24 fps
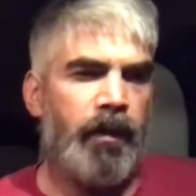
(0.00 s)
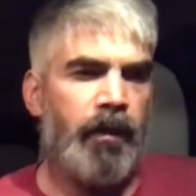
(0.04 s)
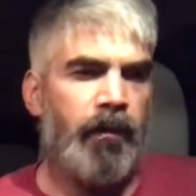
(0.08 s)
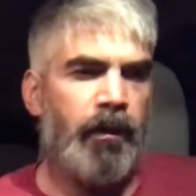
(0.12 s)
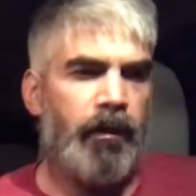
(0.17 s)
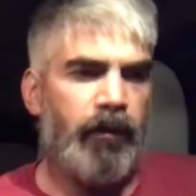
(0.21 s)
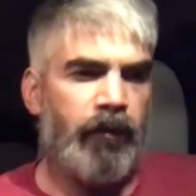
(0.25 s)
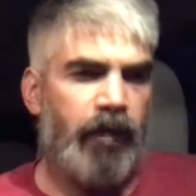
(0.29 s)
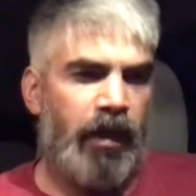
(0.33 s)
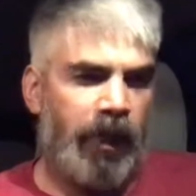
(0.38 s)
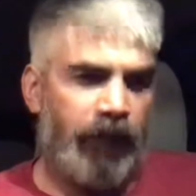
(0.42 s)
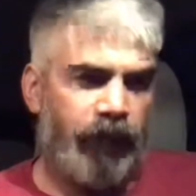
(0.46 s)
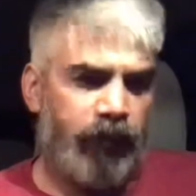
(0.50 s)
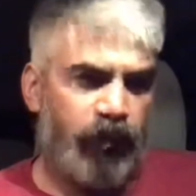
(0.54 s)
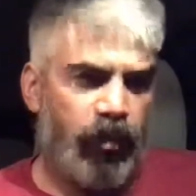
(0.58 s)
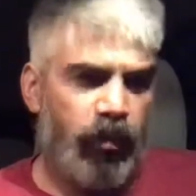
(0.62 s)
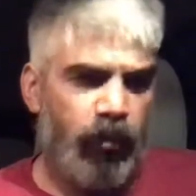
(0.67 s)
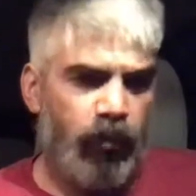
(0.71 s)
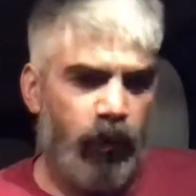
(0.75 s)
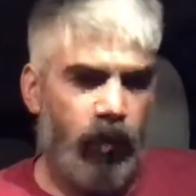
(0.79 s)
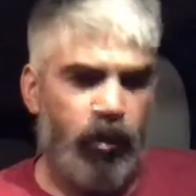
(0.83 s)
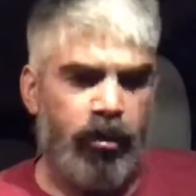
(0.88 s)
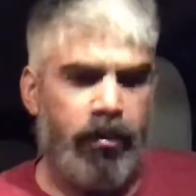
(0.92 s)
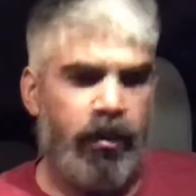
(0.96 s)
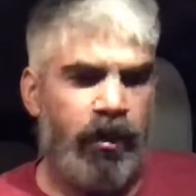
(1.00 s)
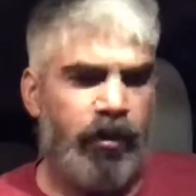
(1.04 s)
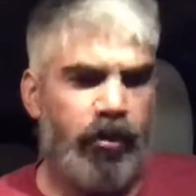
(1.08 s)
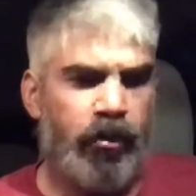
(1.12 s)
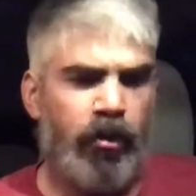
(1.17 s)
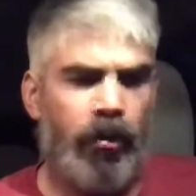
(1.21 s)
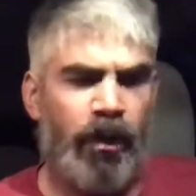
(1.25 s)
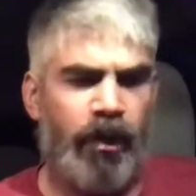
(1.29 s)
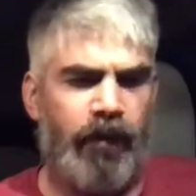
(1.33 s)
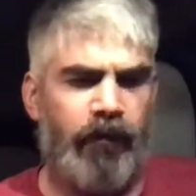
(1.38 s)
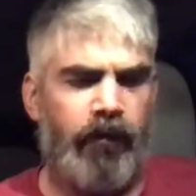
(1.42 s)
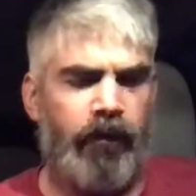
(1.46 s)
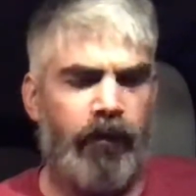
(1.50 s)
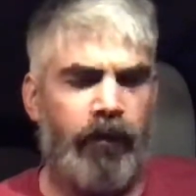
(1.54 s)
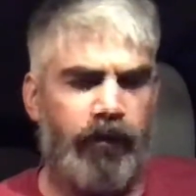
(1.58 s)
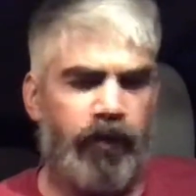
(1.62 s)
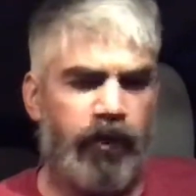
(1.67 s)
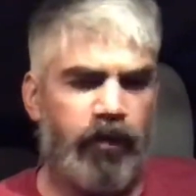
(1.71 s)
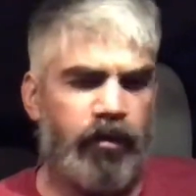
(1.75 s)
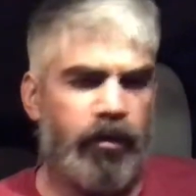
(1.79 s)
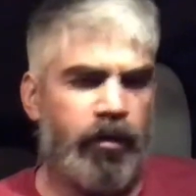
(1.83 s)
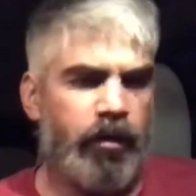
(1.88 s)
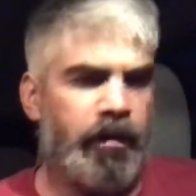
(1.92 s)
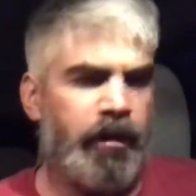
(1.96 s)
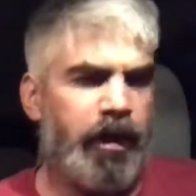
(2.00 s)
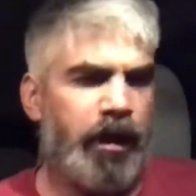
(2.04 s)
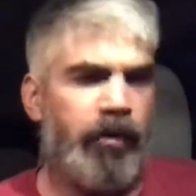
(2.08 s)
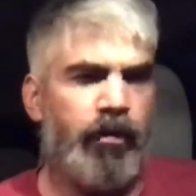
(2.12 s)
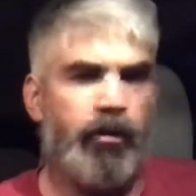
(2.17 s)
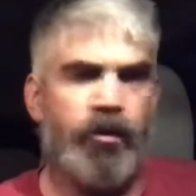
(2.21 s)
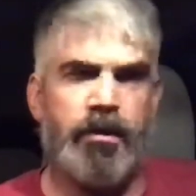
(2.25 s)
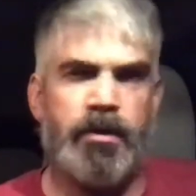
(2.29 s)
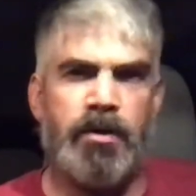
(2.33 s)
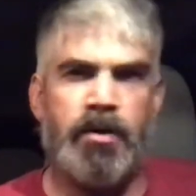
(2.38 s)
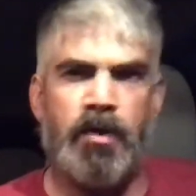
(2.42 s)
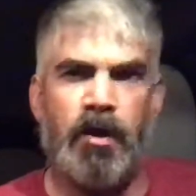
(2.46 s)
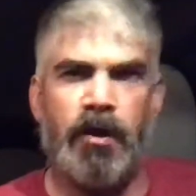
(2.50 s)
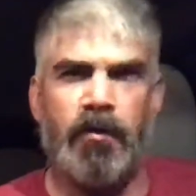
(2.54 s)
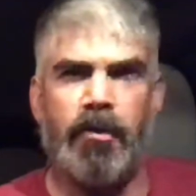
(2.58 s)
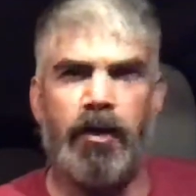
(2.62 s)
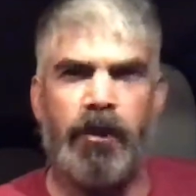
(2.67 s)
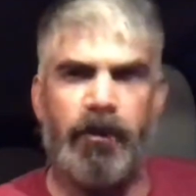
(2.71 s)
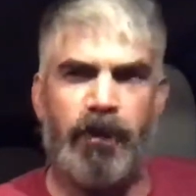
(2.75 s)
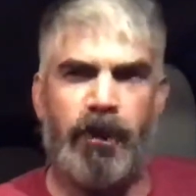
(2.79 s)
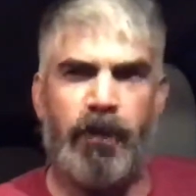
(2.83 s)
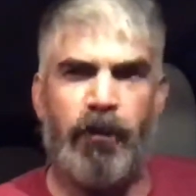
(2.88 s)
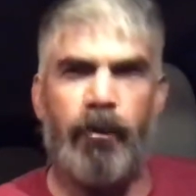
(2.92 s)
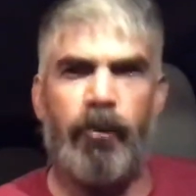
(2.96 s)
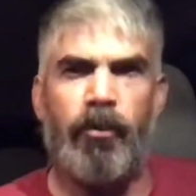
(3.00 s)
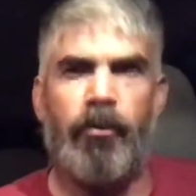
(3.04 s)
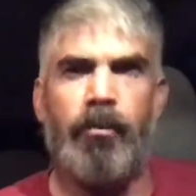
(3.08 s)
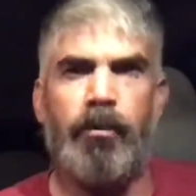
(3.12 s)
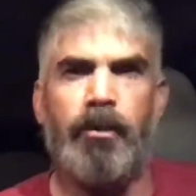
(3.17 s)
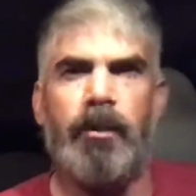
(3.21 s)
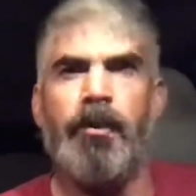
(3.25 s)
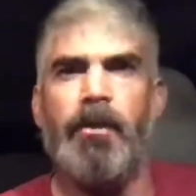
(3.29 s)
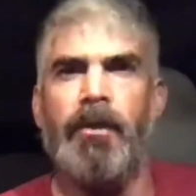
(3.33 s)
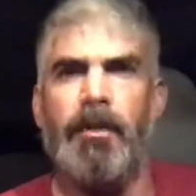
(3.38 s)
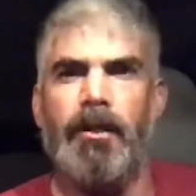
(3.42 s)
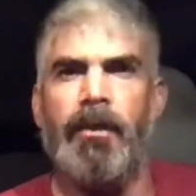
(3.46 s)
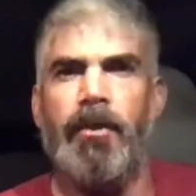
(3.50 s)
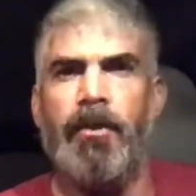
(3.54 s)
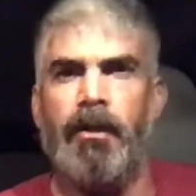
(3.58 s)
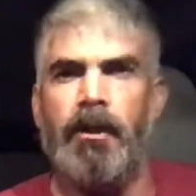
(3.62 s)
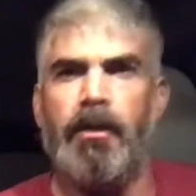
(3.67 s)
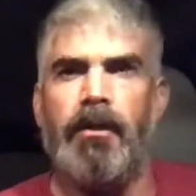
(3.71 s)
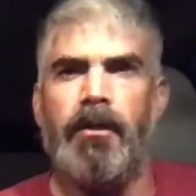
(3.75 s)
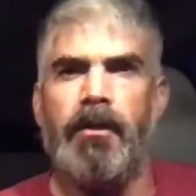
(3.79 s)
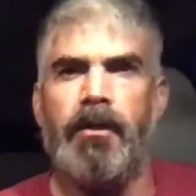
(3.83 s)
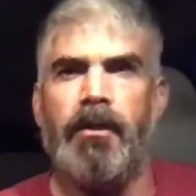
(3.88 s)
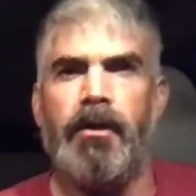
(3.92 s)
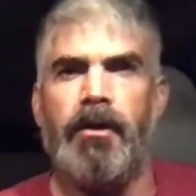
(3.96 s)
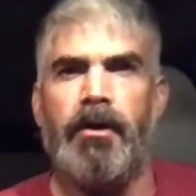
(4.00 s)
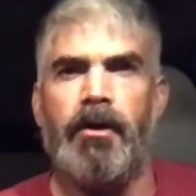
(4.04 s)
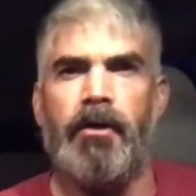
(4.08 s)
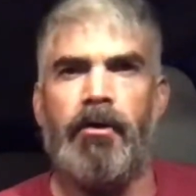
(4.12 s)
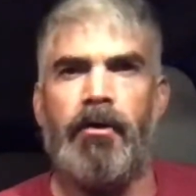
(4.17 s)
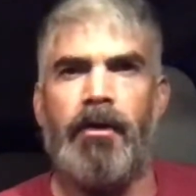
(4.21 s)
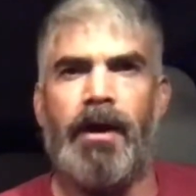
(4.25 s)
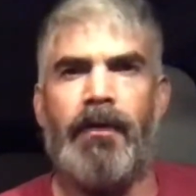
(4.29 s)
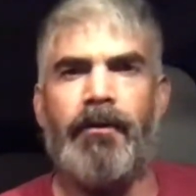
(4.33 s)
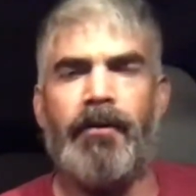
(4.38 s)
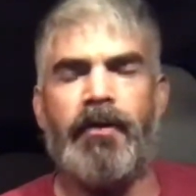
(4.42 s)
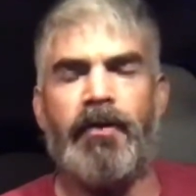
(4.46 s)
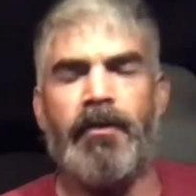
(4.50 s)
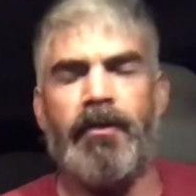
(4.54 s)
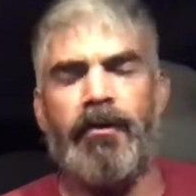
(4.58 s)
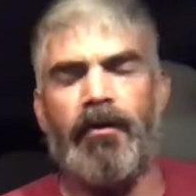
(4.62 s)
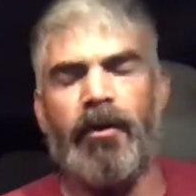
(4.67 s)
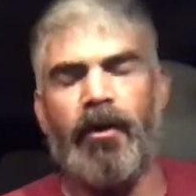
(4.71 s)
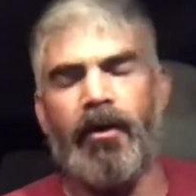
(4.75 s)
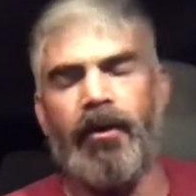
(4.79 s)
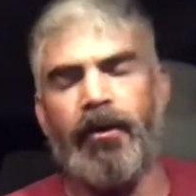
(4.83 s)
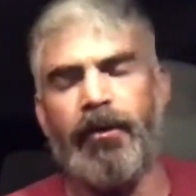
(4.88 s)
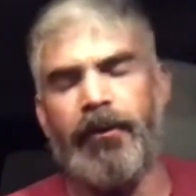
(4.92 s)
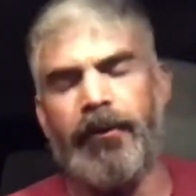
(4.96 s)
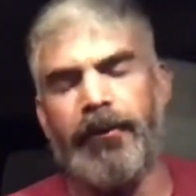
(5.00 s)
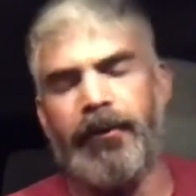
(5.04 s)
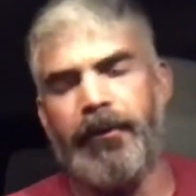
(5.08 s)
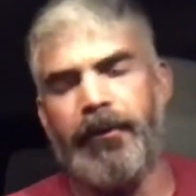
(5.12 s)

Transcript: But if you have too much, then you don't have room for dessert. And now you're insulting people who have the dessert.